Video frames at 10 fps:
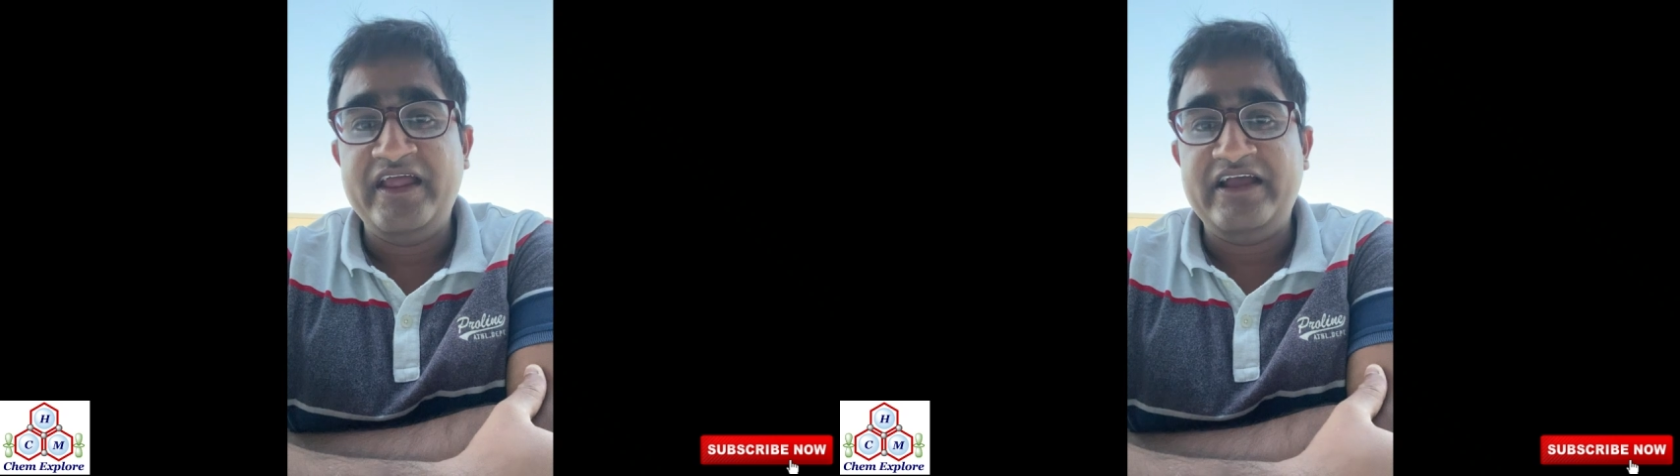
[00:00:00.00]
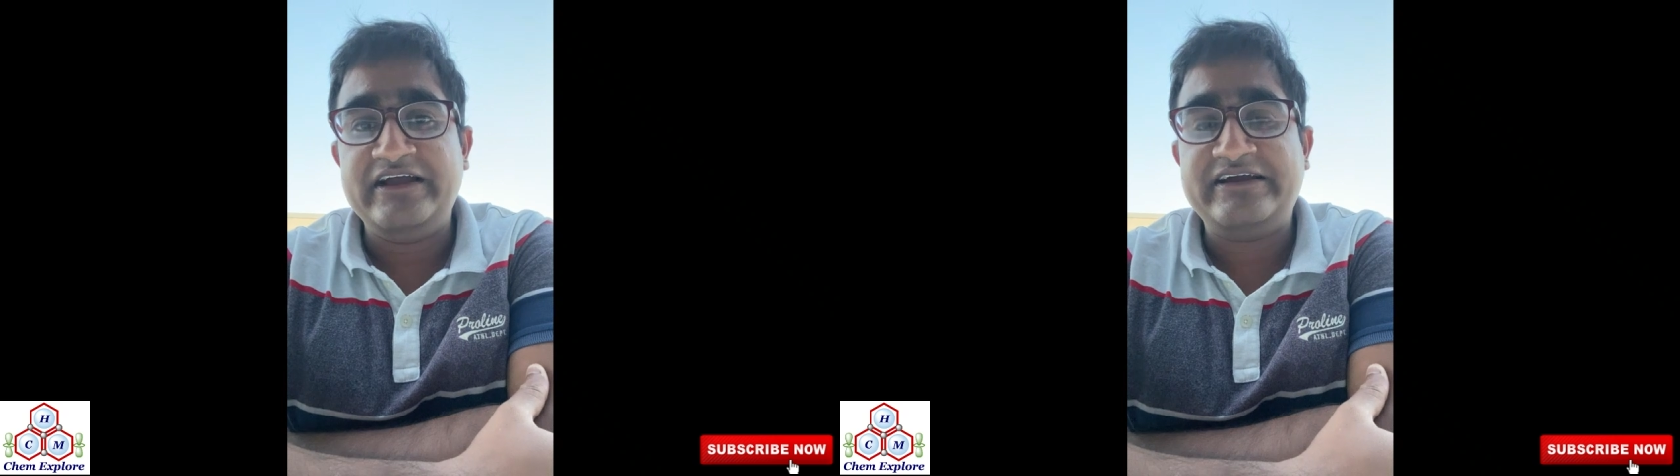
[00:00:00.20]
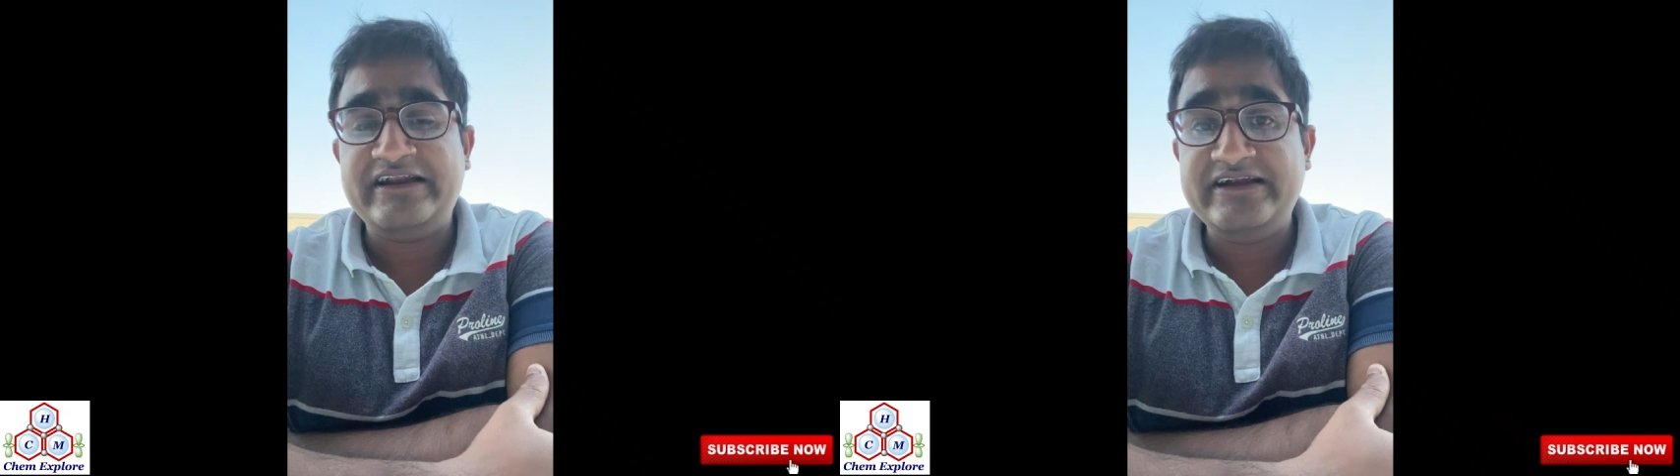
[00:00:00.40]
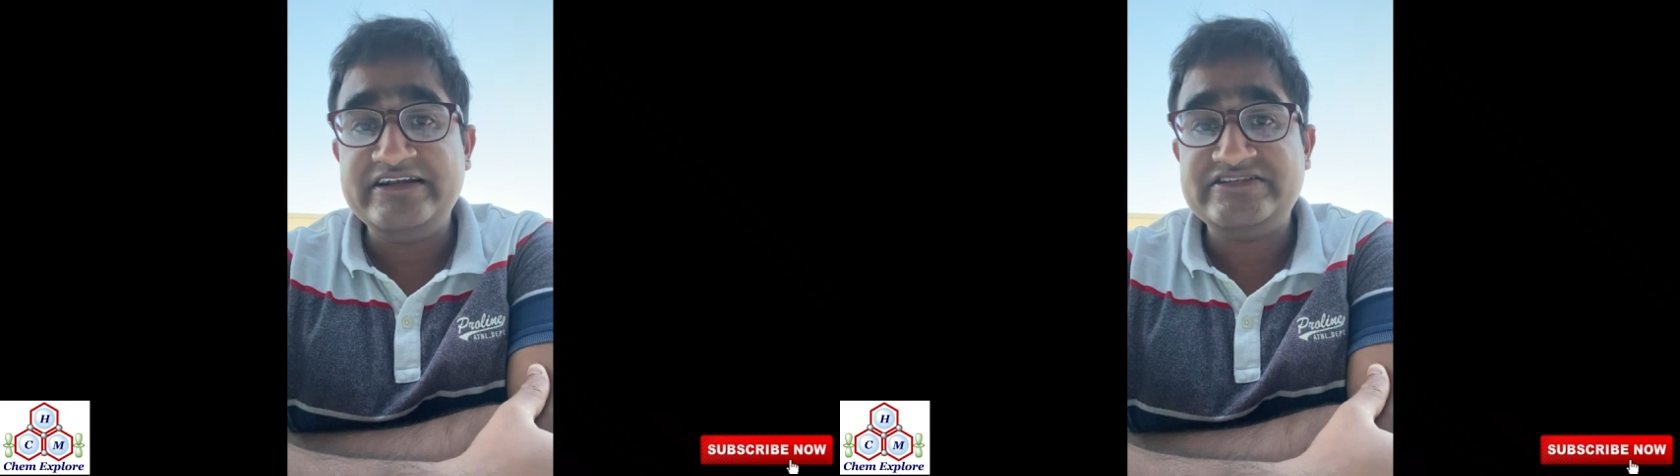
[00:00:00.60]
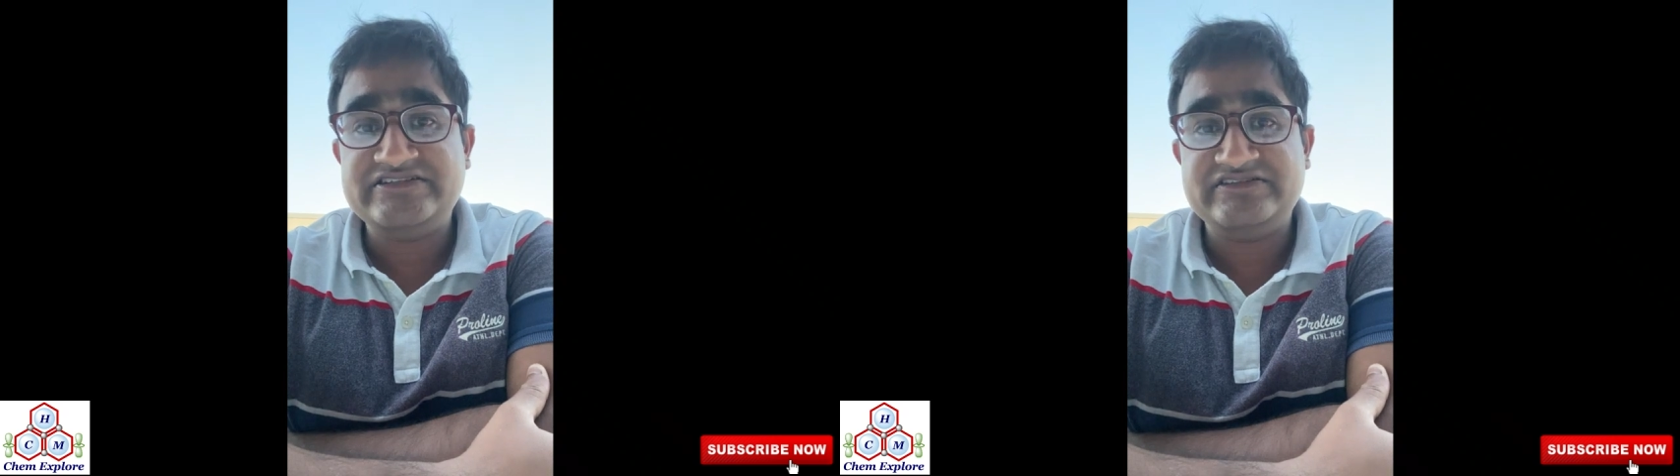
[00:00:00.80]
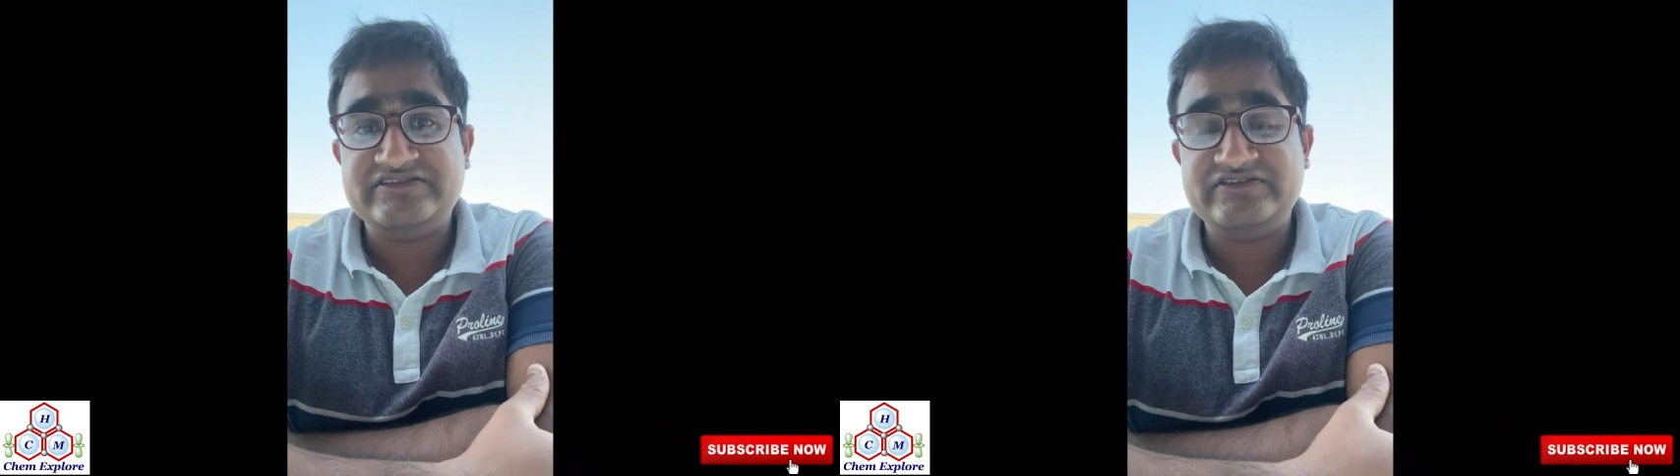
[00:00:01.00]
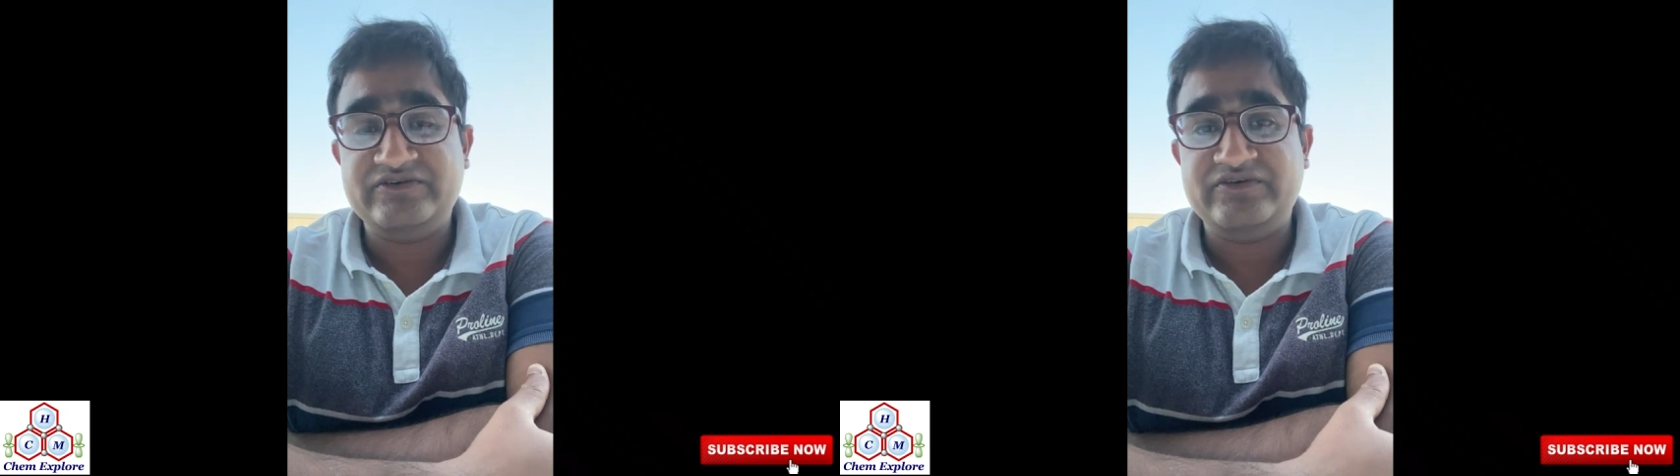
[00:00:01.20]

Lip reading: credits. So